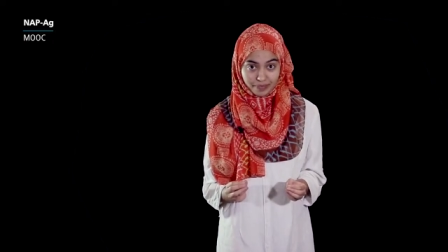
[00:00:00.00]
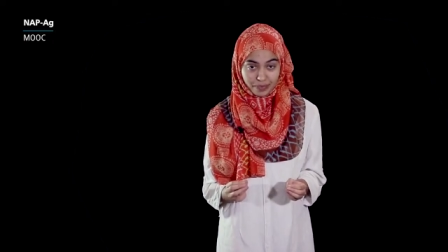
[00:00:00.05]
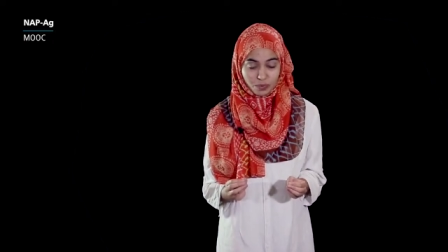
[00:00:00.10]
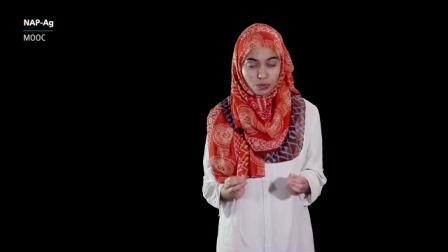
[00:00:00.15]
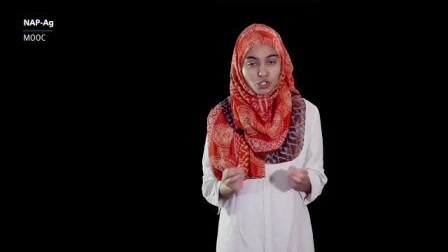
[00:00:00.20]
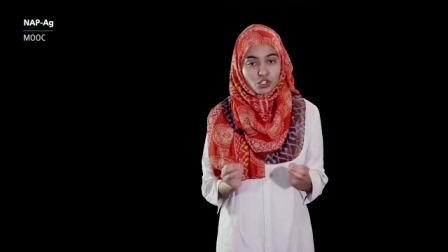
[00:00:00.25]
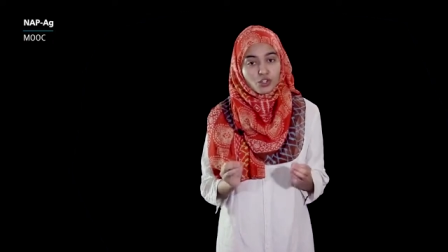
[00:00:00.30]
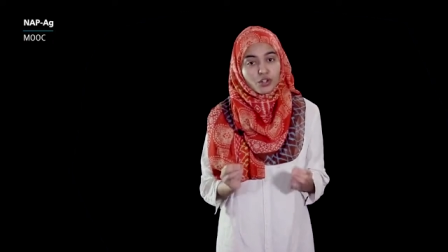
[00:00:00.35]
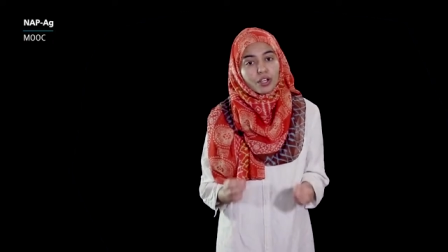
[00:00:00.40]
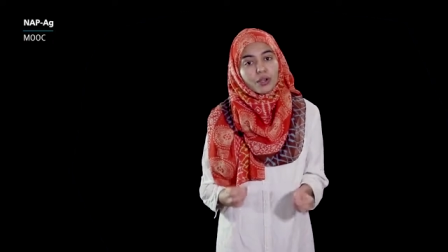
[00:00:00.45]

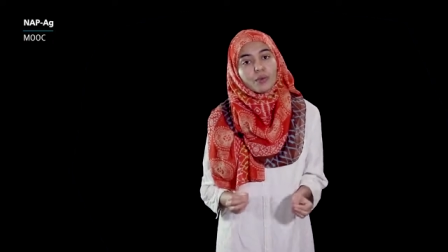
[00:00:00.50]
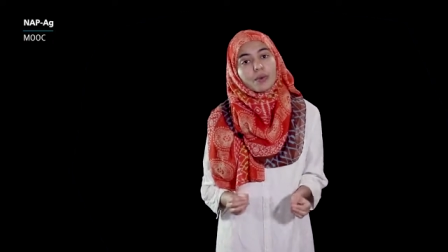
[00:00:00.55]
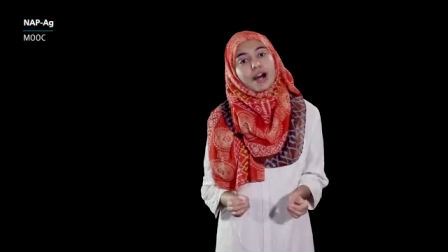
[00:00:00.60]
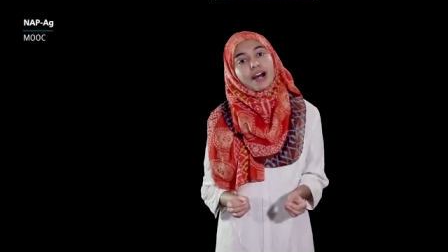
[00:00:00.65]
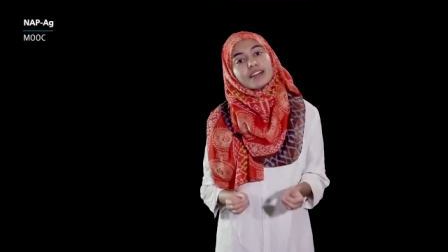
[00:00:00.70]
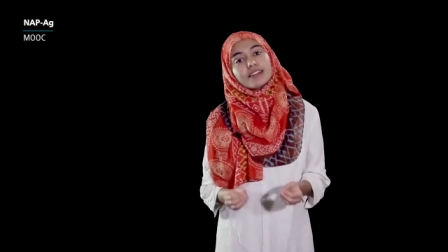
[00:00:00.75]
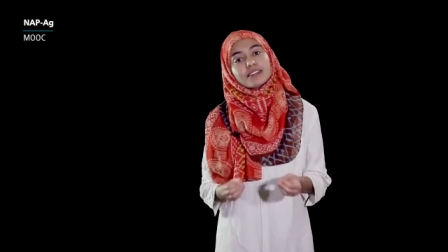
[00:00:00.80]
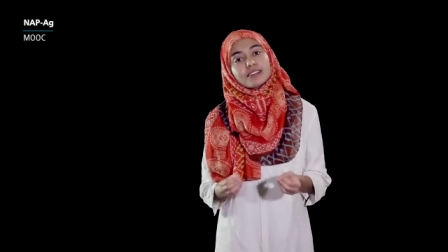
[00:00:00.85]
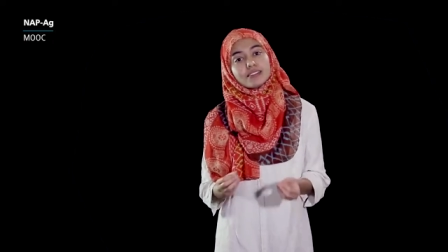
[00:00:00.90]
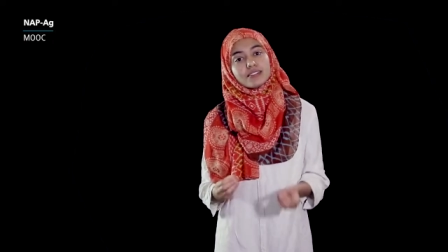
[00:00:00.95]
which
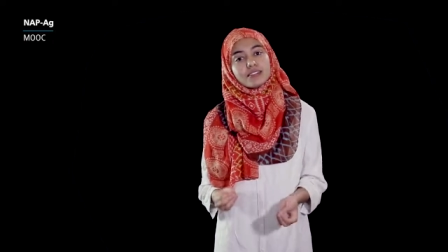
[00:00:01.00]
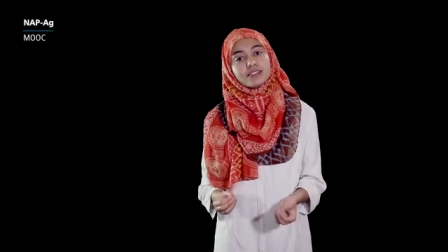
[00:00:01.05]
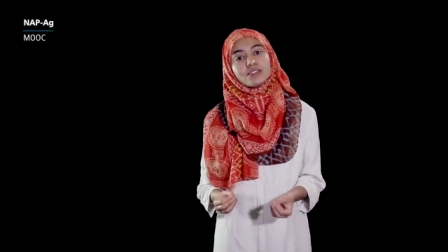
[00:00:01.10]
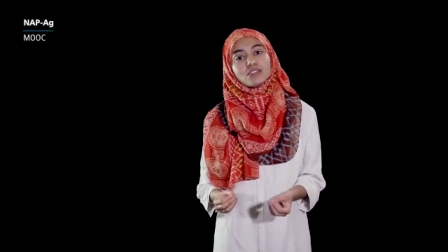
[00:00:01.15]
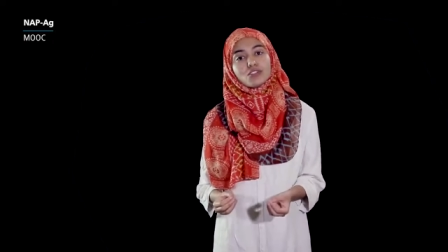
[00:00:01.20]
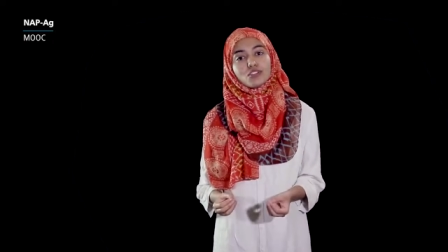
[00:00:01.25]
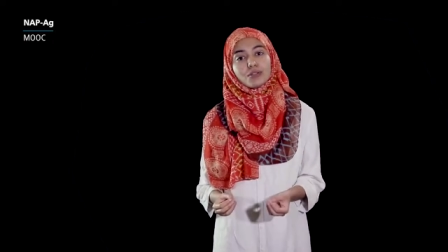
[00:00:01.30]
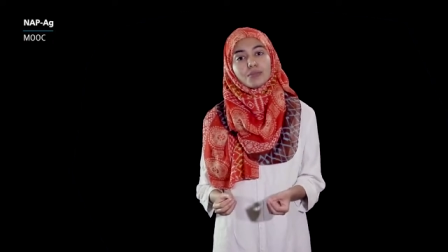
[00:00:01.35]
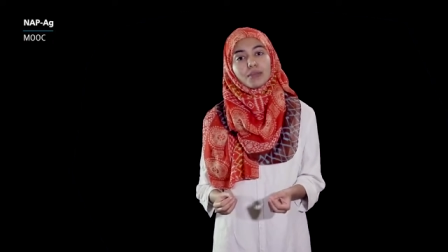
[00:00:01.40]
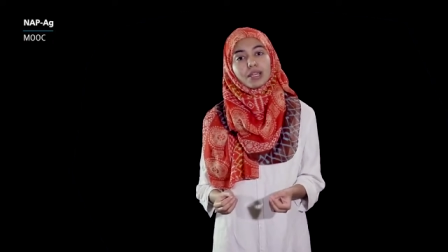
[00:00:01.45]
requires
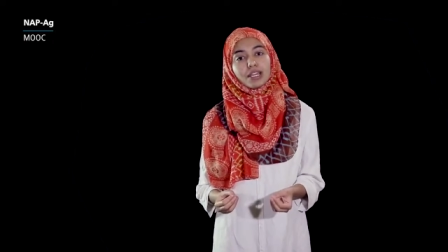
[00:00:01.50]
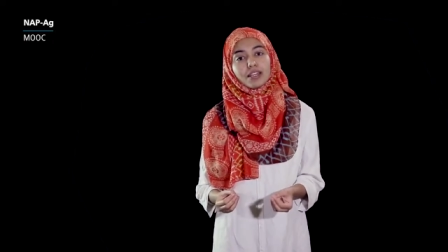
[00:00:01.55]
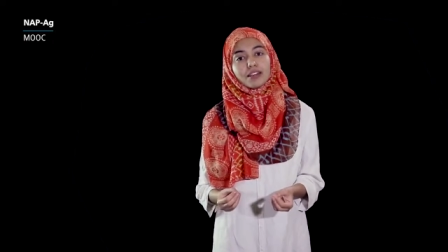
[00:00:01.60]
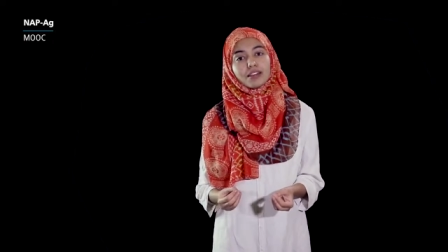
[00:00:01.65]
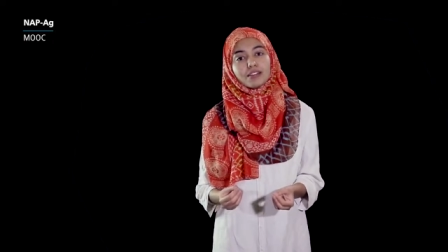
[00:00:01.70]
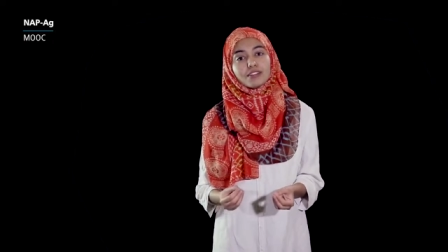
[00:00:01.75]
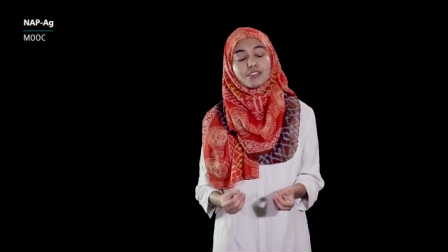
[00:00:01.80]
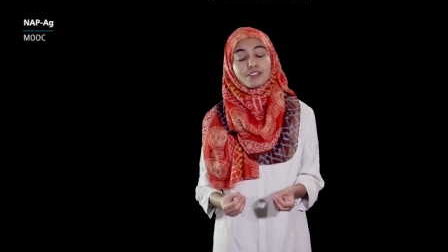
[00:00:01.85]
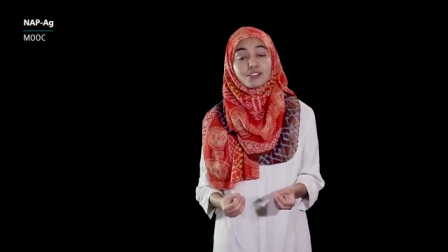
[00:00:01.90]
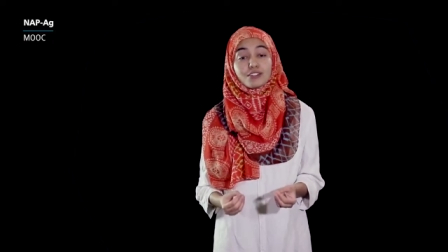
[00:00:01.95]
decision
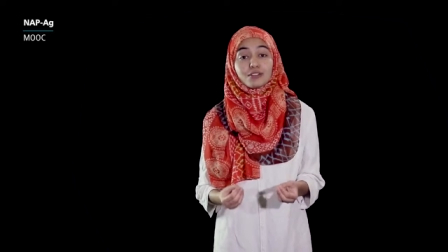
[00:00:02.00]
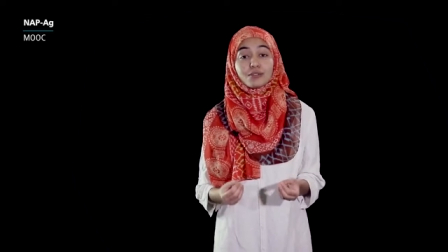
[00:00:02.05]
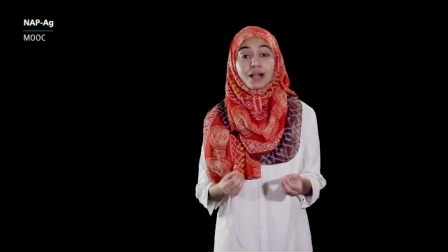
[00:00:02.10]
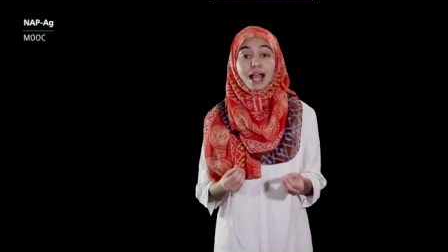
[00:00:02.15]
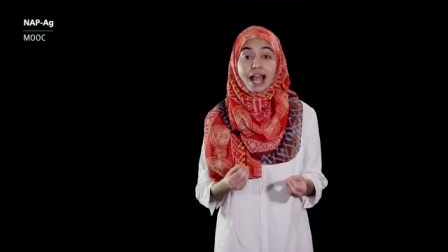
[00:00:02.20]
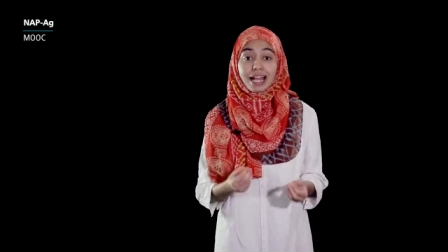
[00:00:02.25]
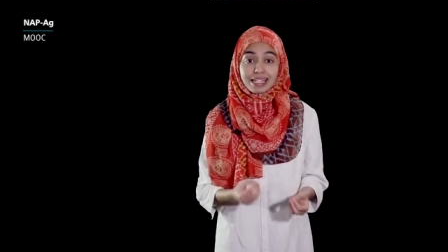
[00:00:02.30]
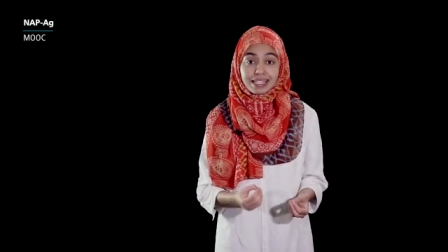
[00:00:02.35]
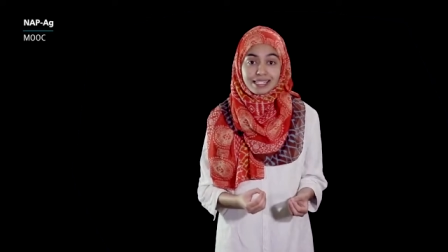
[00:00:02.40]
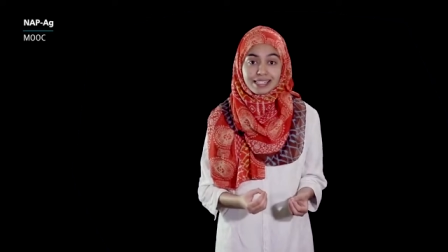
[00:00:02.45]
makers to
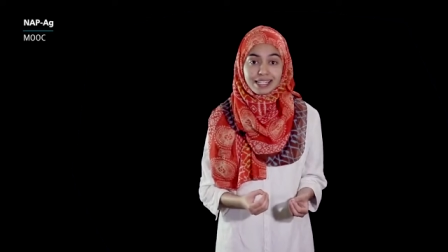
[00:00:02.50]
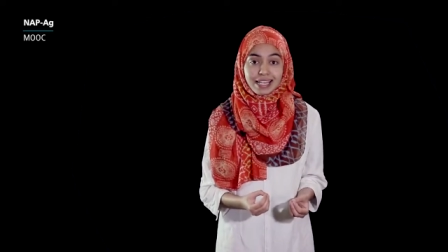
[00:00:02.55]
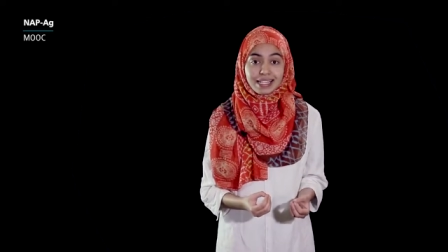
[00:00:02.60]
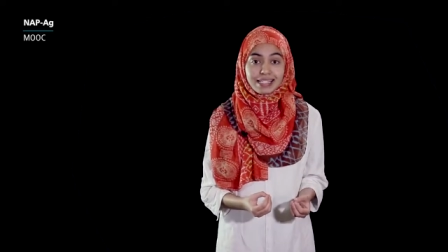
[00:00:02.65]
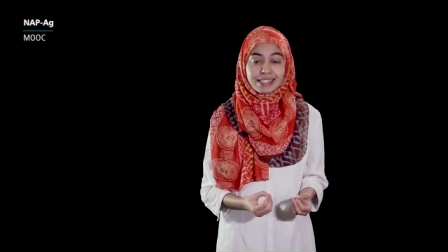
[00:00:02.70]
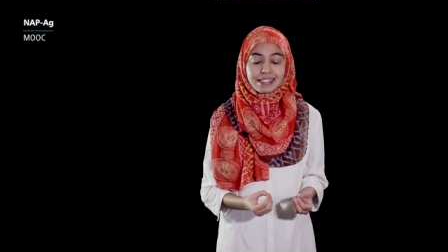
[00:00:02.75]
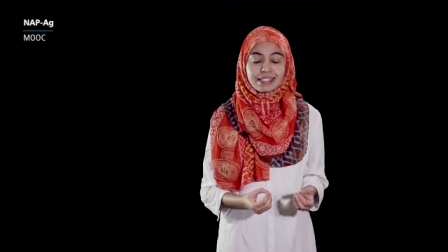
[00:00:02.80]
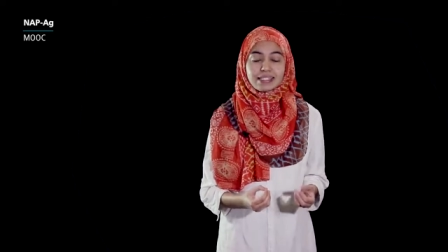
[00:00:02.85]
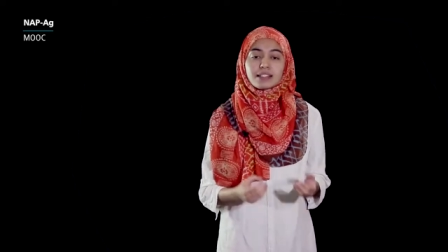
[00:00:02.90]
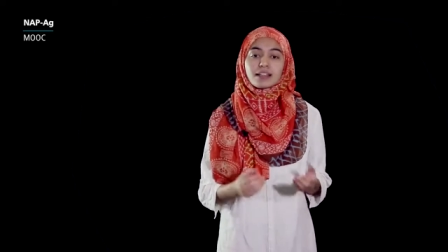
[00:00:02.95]

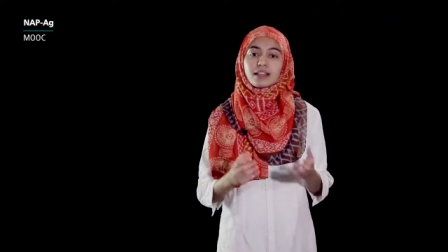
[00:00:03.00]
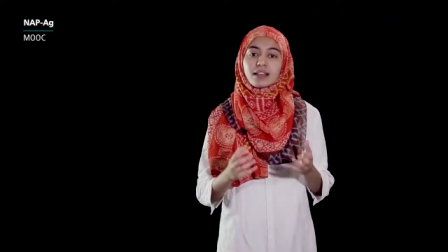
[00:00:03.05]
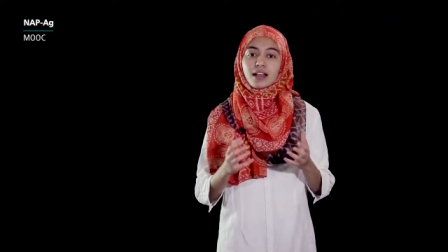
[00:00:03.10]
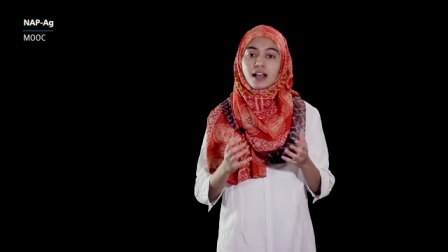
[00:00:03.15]
access,